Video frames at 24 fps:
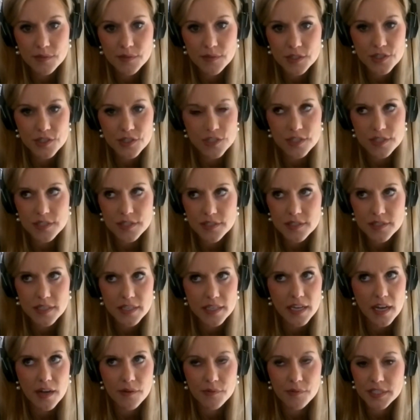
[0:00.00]
It was just
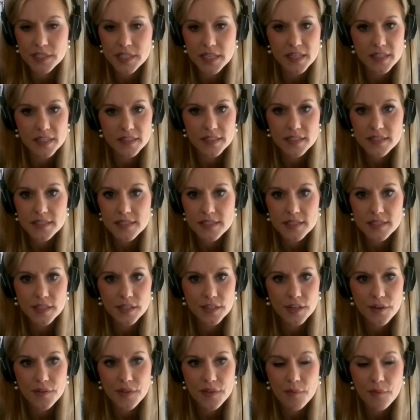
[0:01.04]
it got ridiculous.
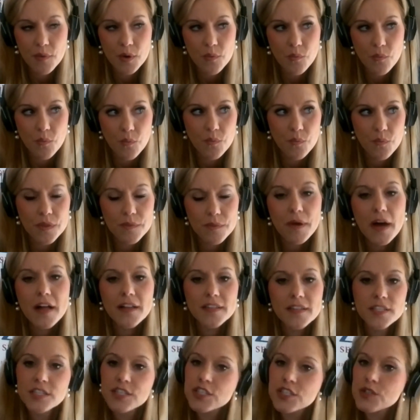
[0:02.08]
You know, they weren't the
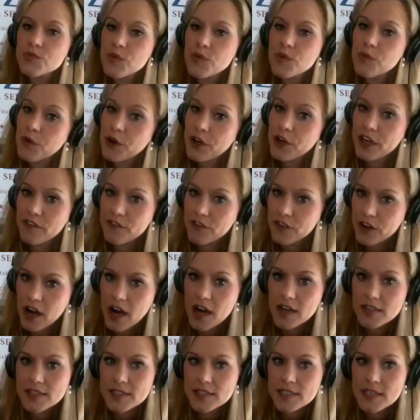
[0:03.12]
politicians weren't working for
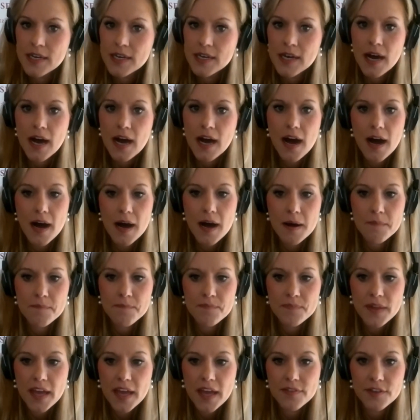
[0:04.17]
us.
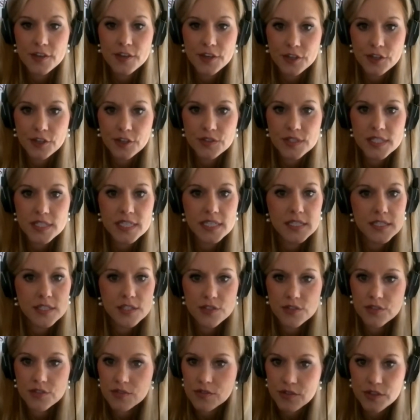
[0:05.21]
Um, and the good news
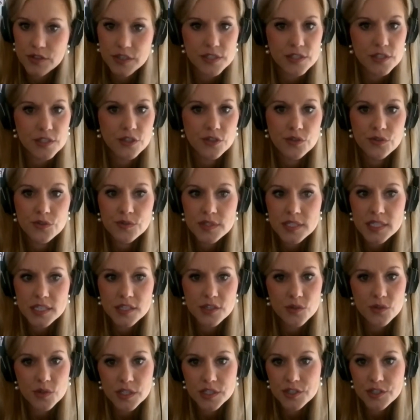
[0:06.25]
is Chris Coons
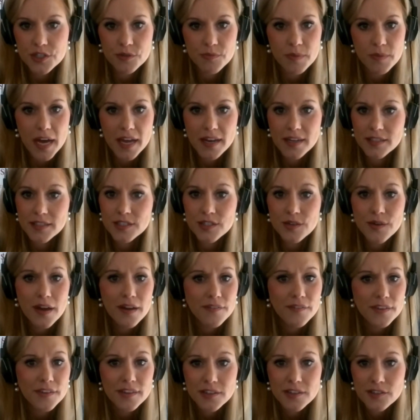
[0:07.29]
endorsed Joe Biden, so
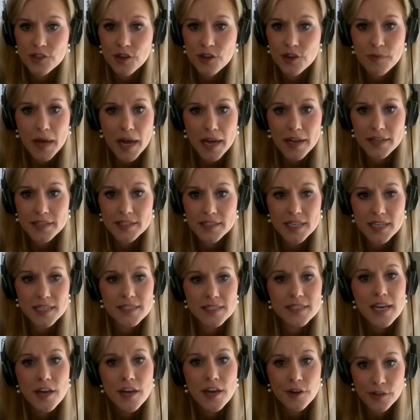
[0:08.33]
everything Joe Biden yeah.
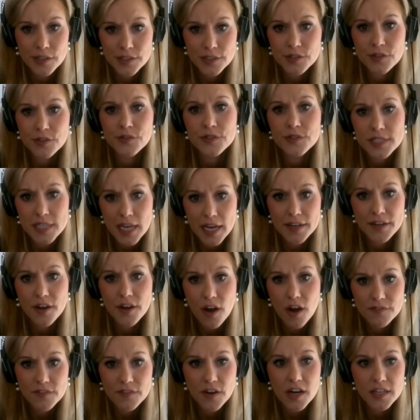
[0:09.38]
does, Chris Coons signed
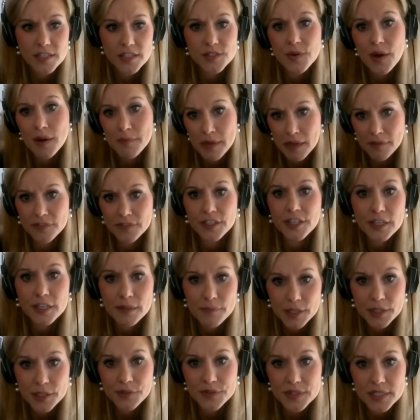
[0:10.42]
off on. So I'm definitely going to
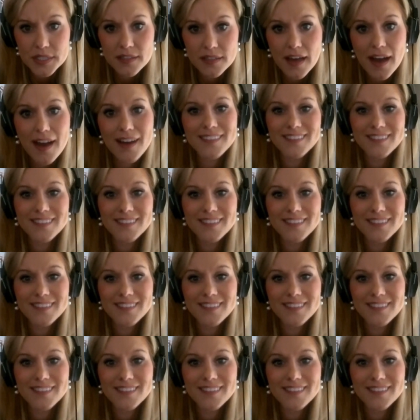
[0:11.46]
be using that.